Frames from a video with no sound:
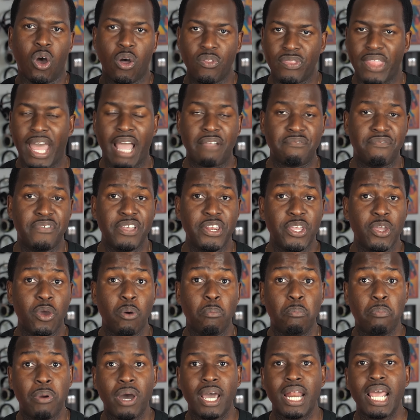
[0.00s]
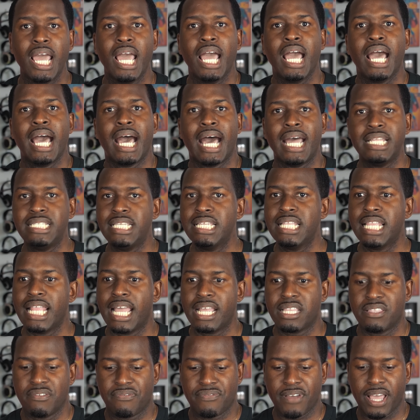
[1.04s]
on that video, but I did
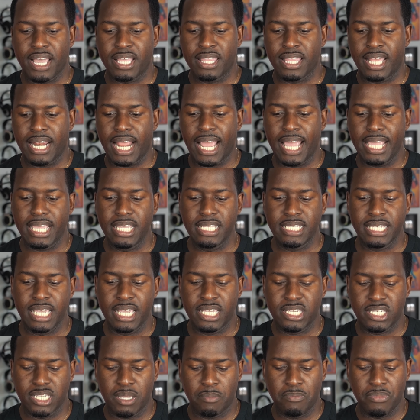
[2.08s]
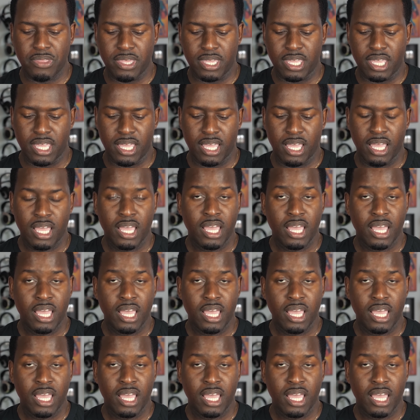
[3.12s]
like the fact that I could take something